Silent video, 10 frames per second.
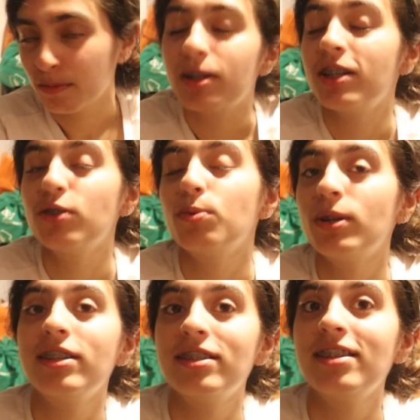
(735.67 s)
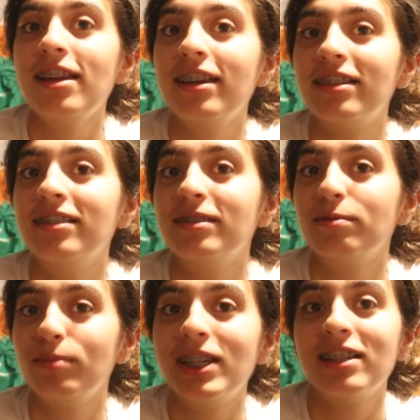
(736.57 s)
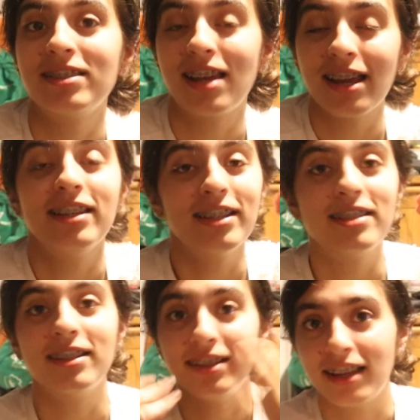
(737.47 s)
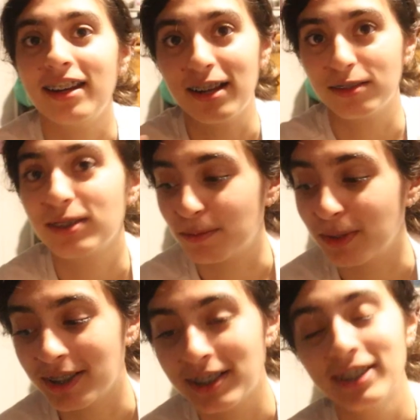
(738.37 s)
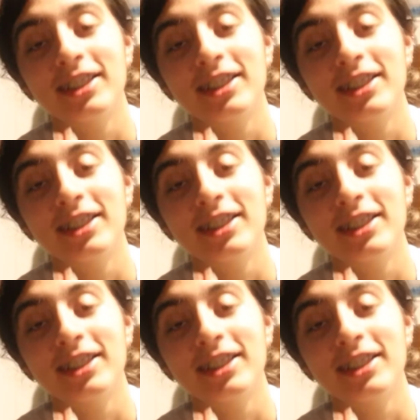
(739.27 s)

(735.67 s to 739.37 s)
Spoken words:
but I just wanted to say it because I needed to let it out somewhere.